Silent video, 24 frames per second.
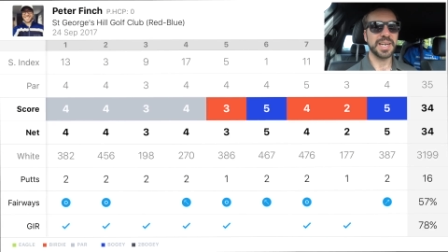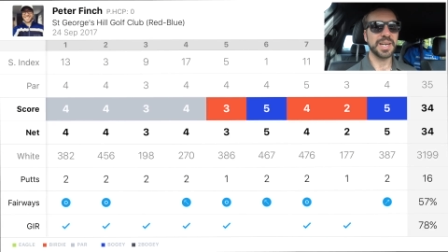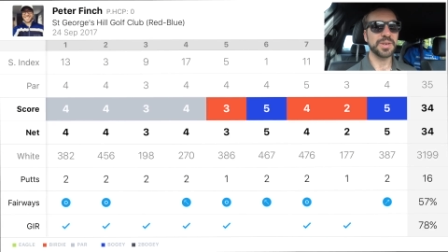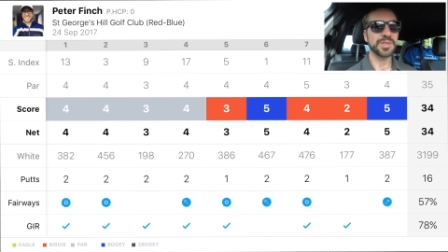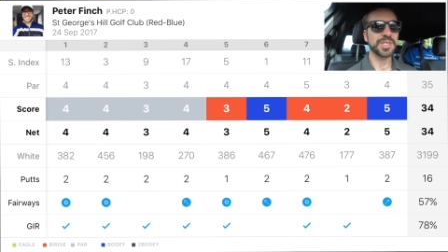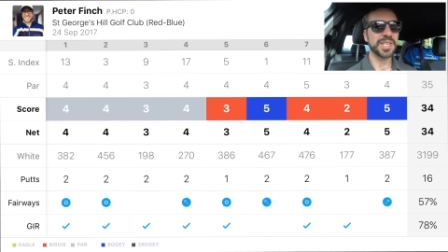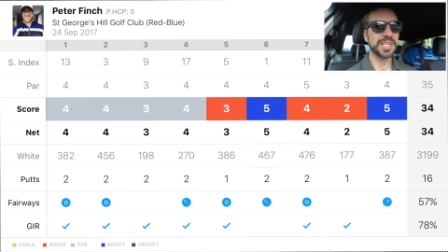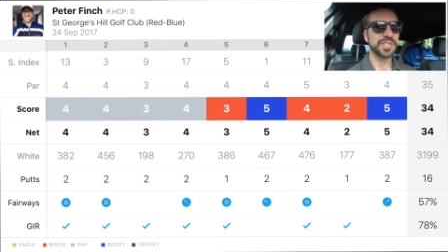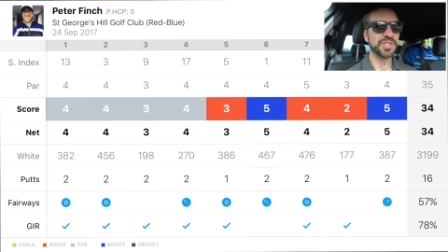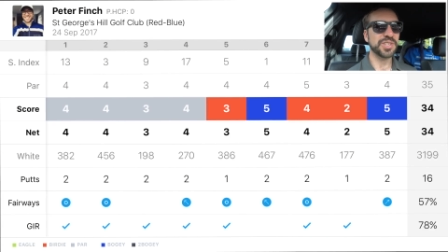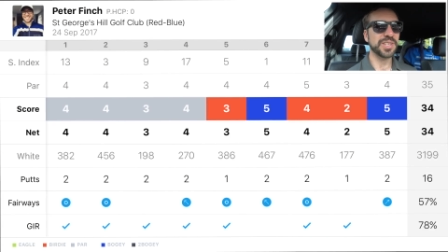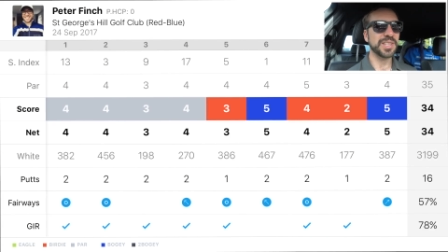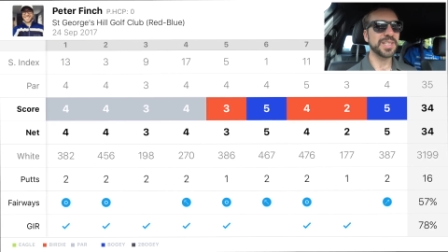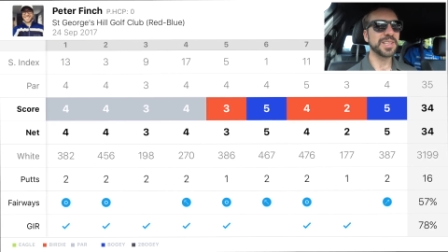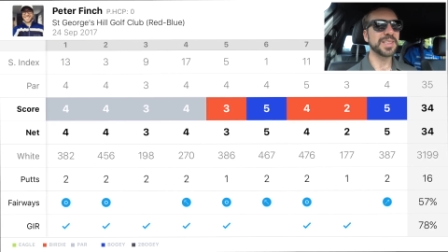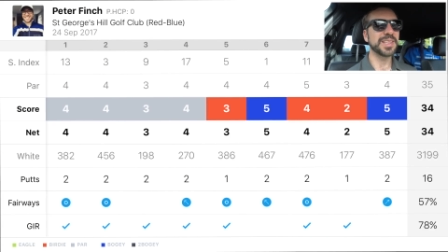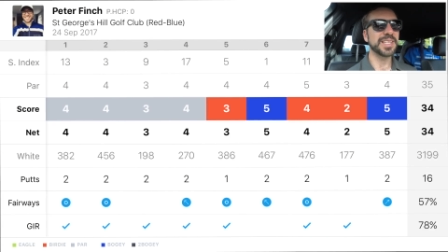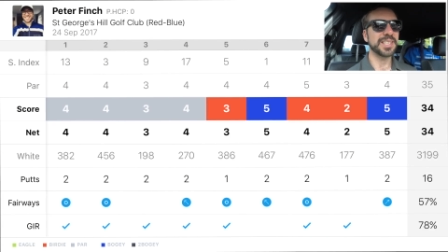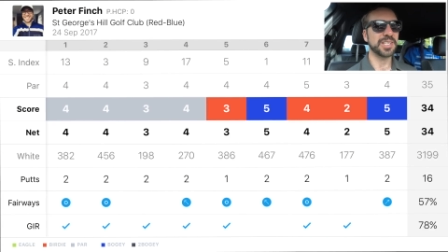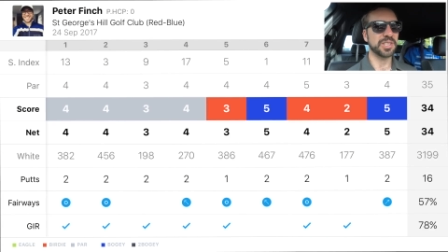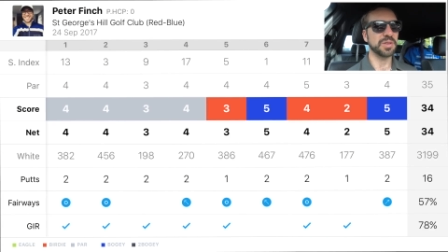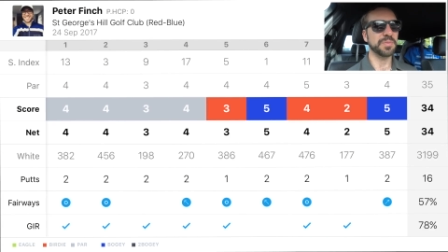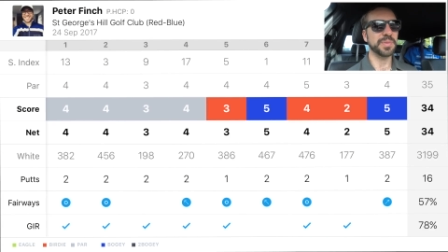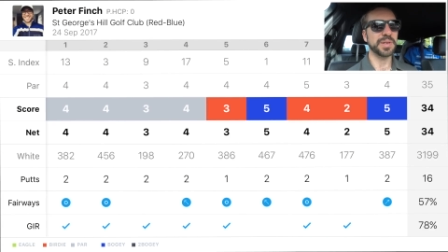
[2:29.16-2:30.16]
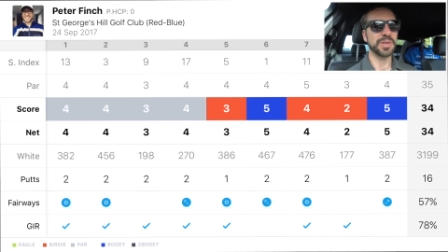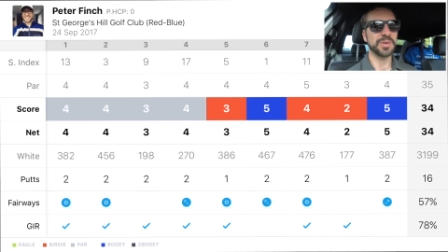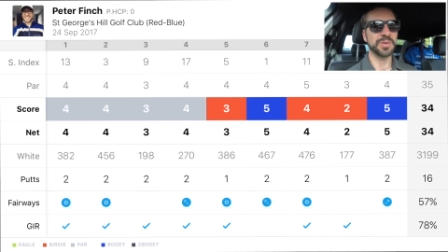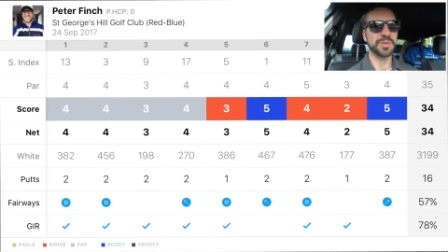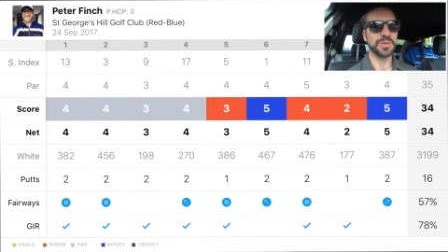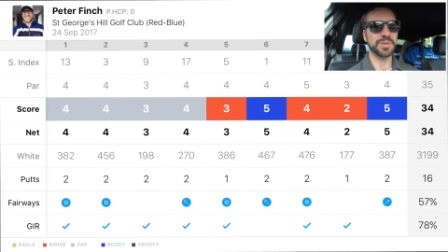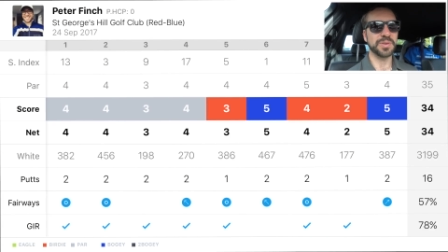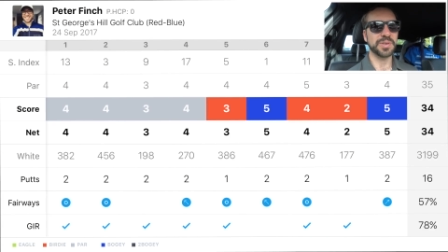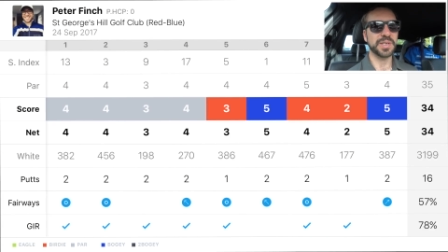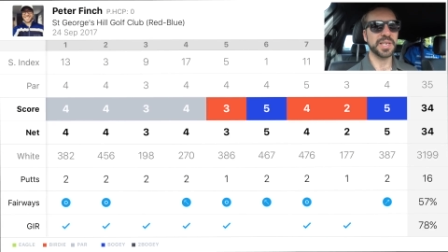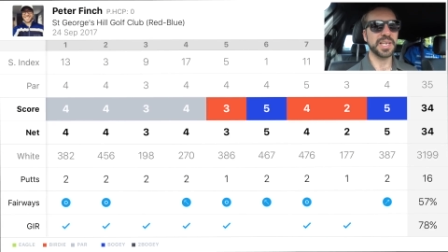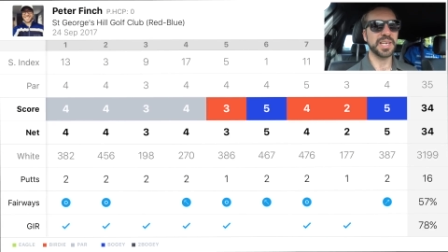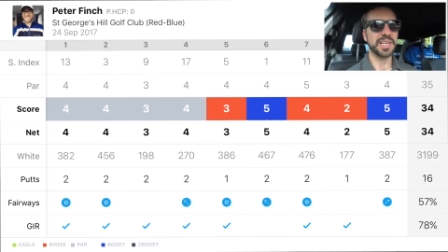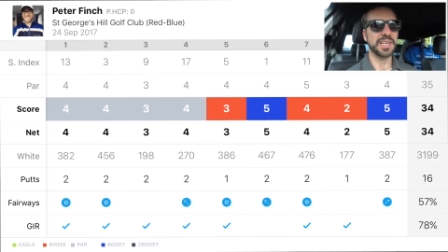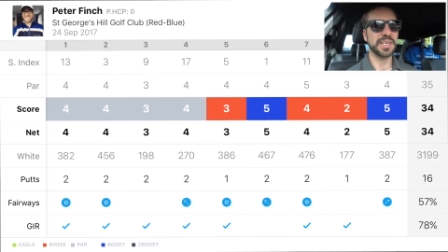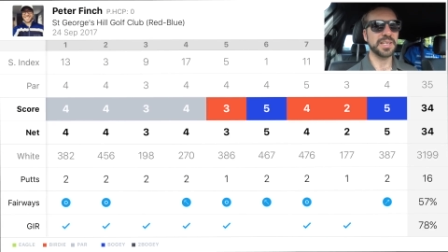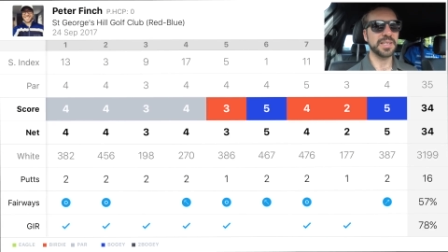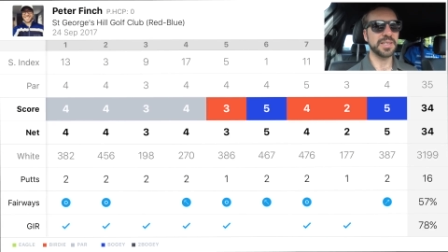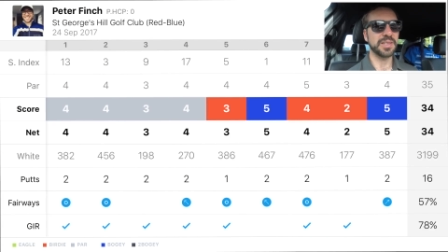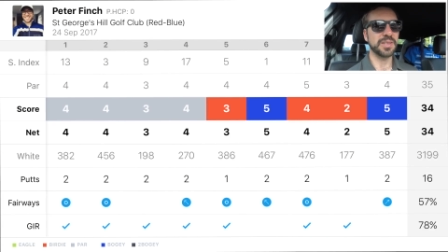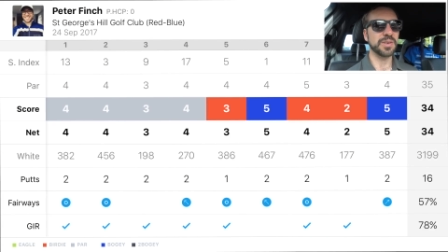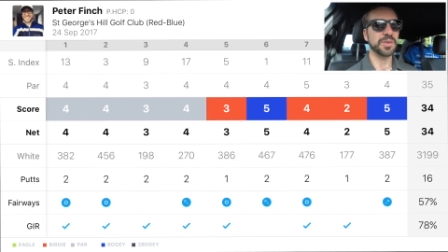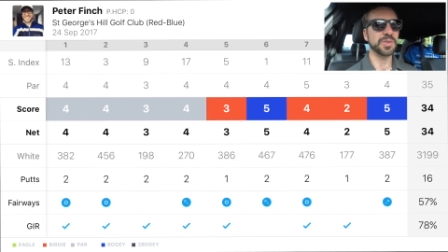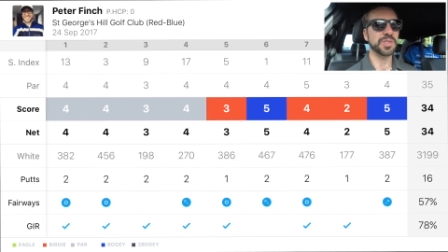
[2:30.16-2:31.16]
And I was actually a little bit
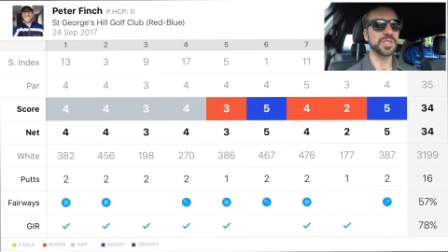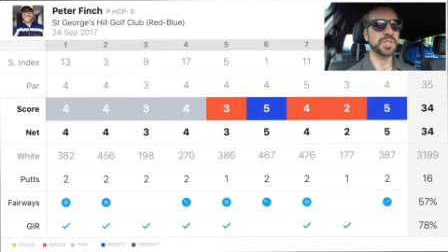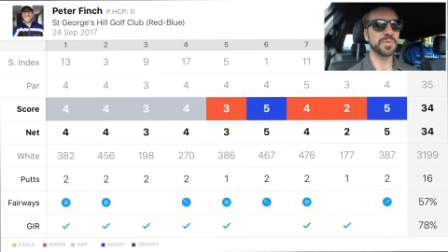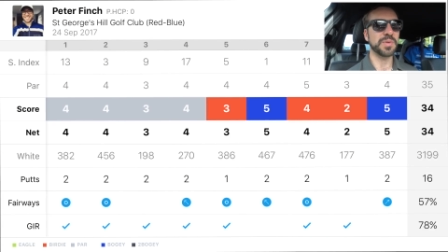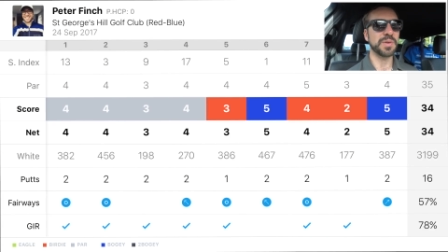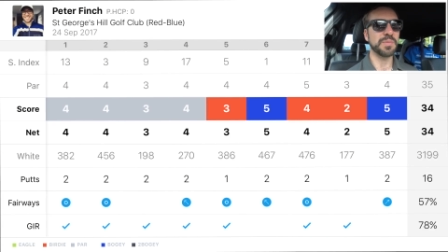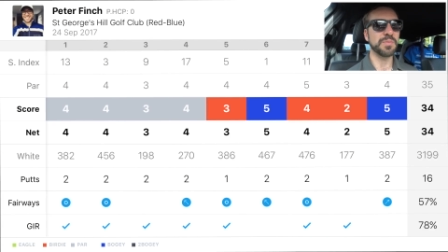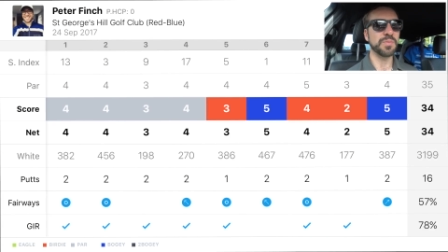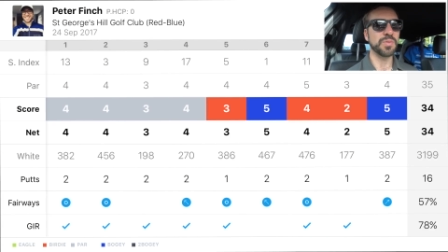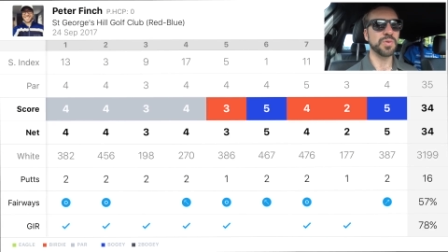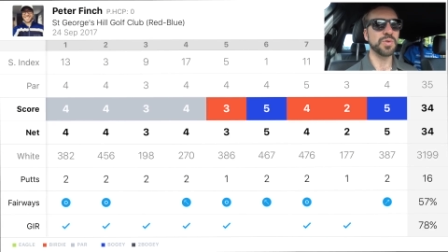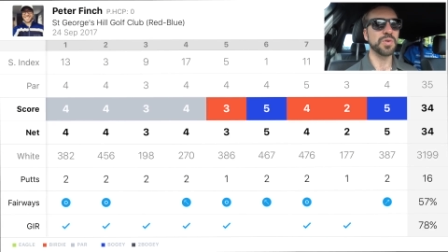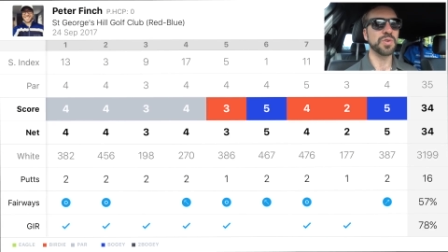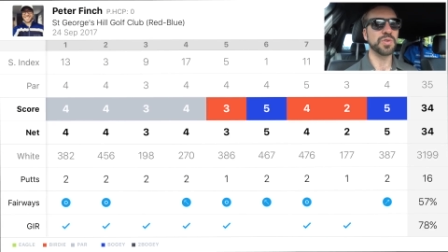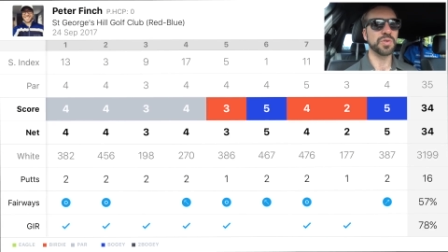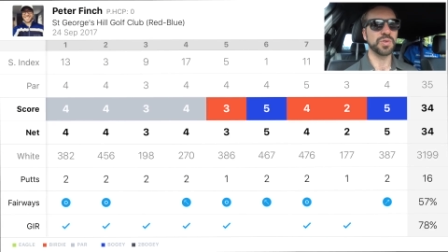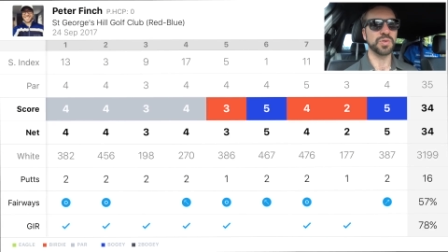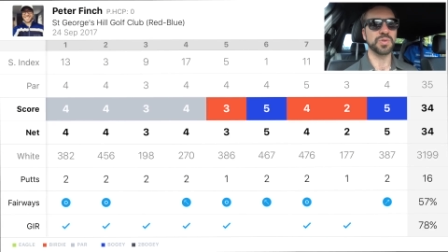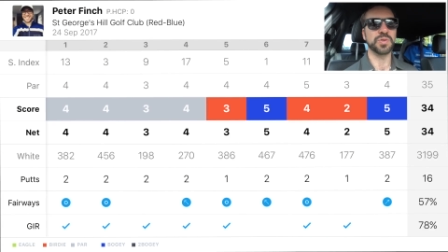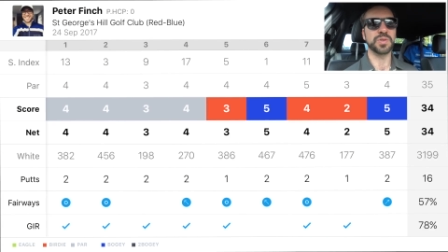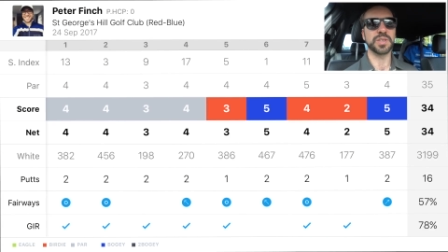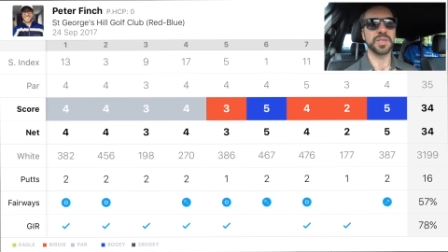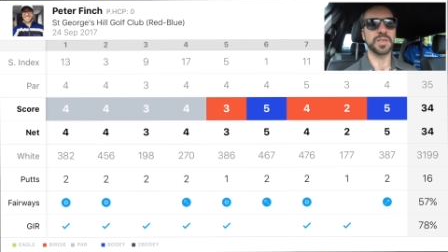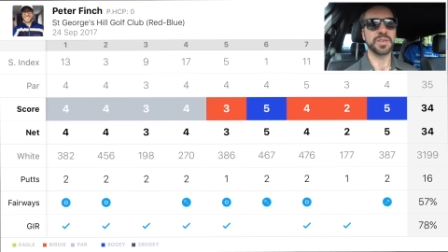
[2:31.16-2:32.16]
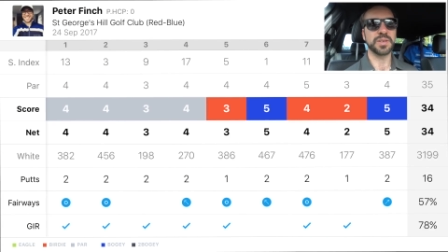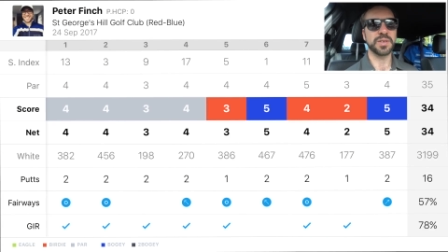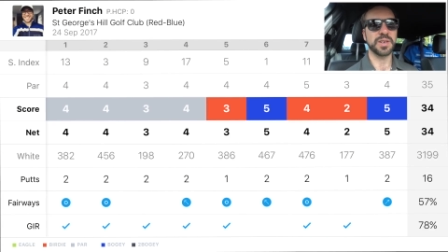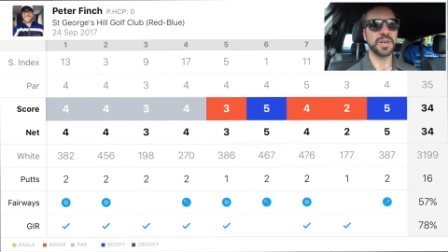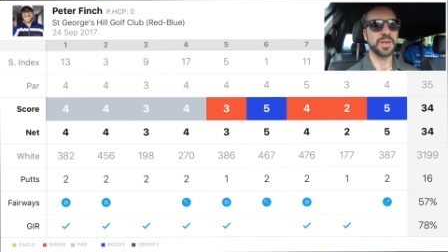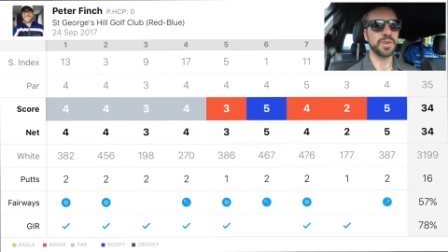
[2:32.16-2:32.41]
unlucky not to be more under